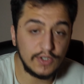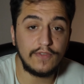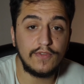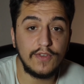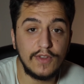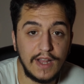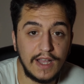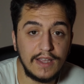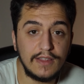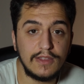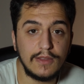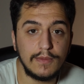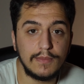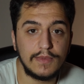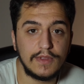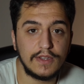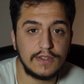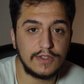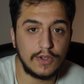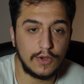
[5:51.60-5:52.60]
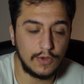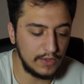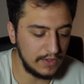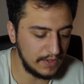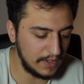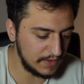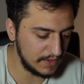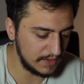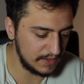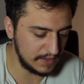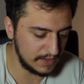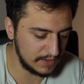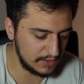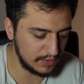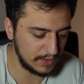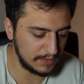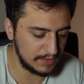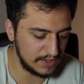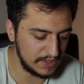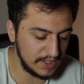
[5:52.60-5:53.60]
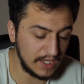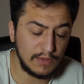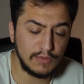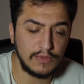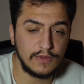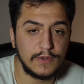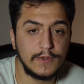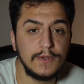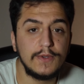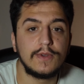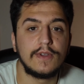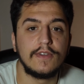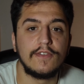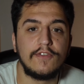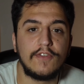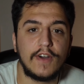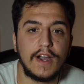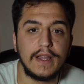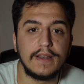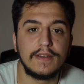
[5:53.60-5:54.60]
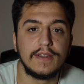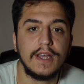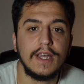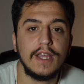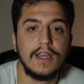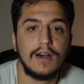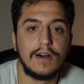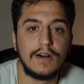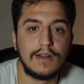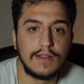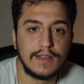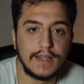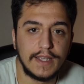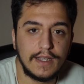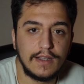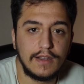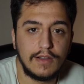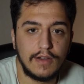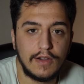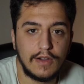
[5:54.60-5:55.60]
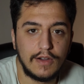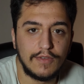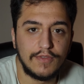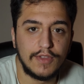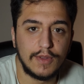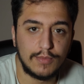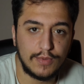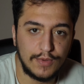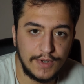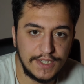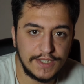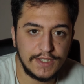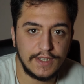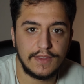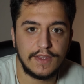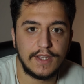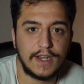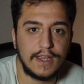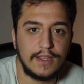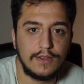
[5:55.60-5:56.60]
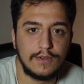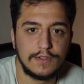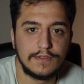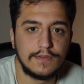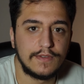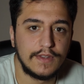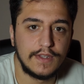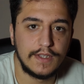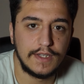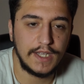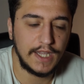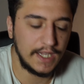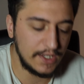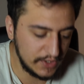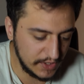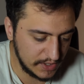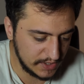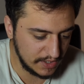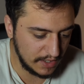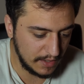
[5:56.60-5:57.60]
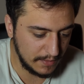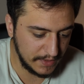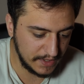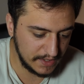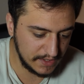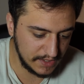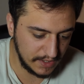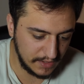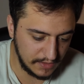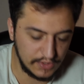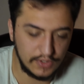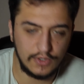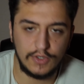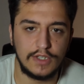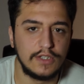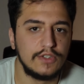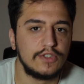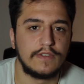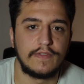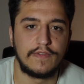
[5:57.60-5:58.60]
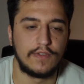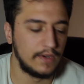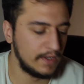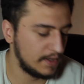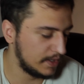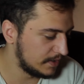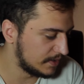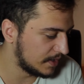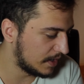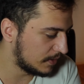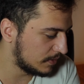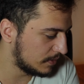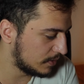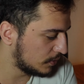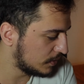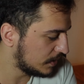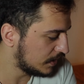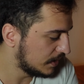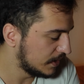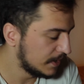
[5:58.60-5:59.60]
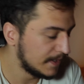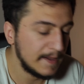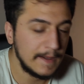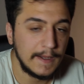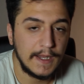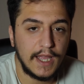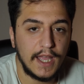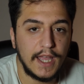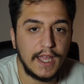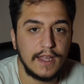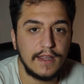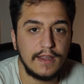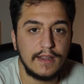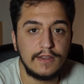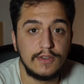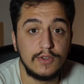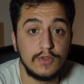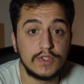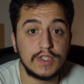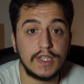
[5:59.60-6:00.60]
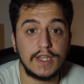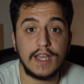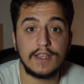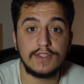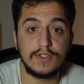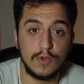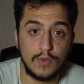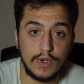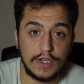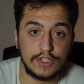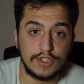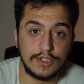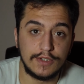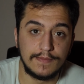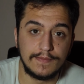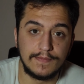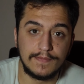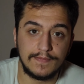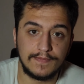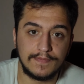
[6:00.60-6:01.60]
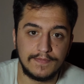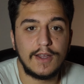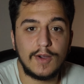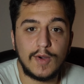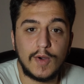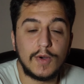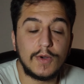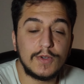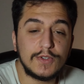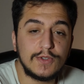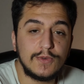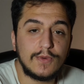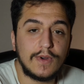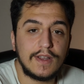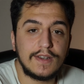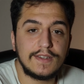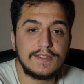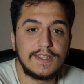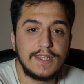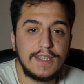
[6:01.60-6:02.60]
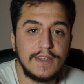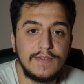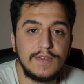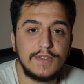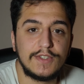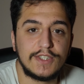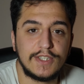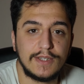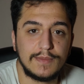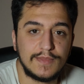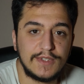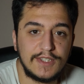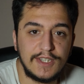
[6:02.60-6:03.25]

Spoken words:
if you like the tone, under the description down below, you can find a link of the preset that I use for the HX Stomp XL. So you can just freely download it and use it as you wish. Now, I also wanted to give you some